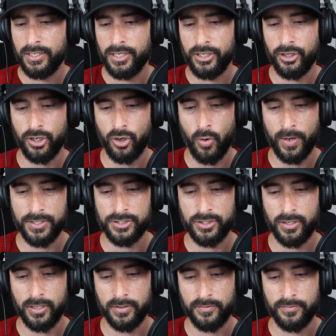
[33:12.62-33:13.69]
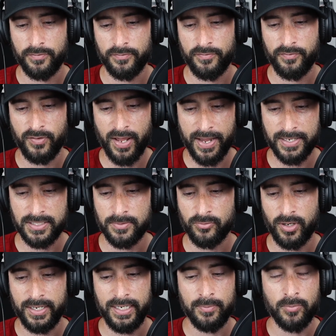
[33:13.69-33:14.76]
You're going to flex
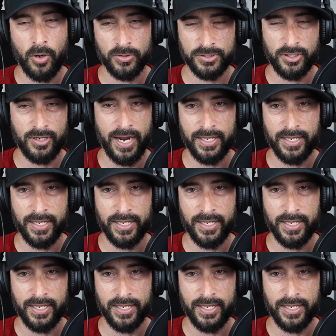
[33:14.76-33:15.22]
Raheem Mostert.